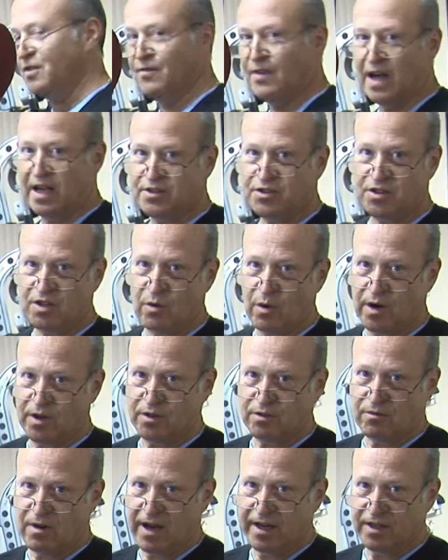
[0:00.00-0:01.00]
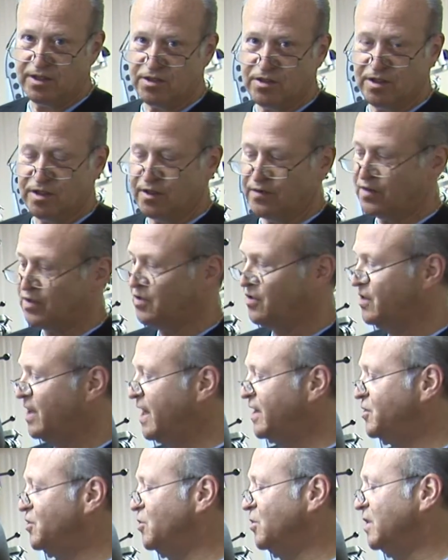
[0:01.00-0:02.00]
of osteoarthritis in the
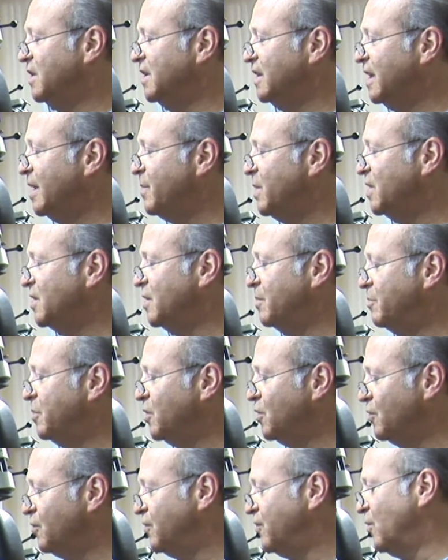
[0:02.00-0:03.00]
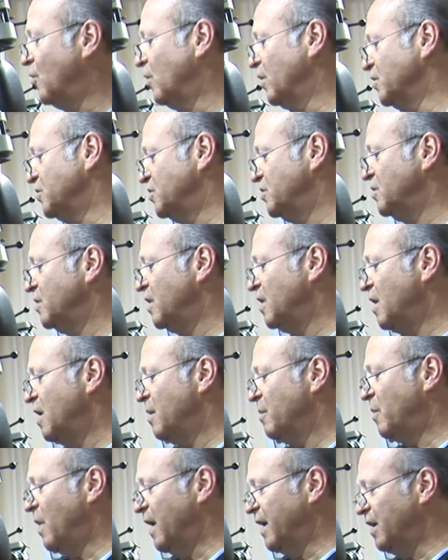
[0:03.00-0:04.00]
facets, you can limit the pull force
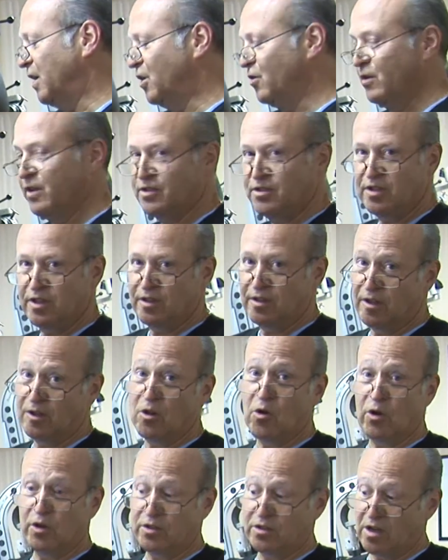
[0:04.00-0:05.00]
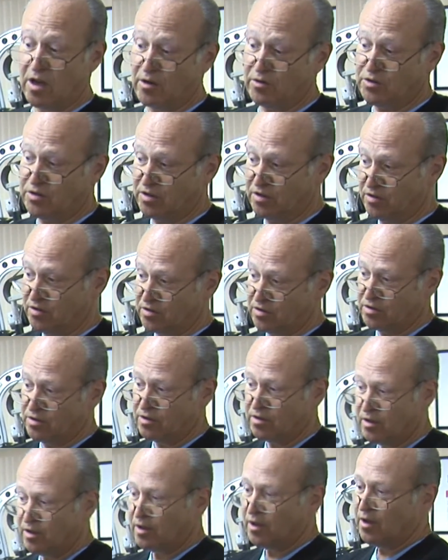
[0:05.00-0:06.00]
by increasing the lordosis.
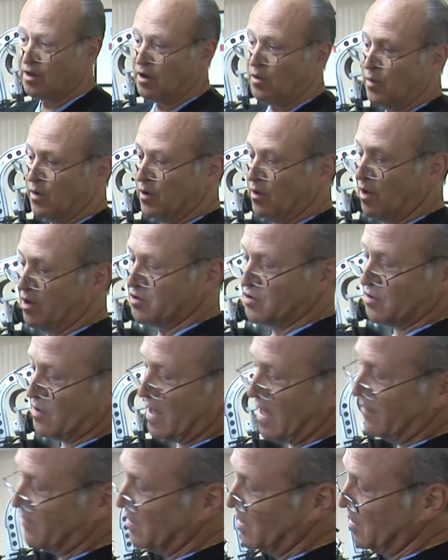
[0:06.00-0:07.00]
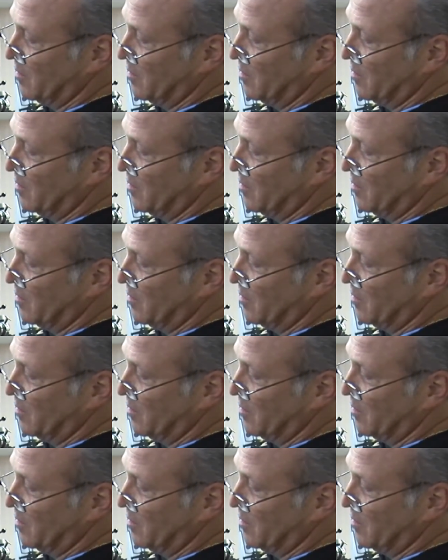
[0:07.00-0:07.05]
We also have the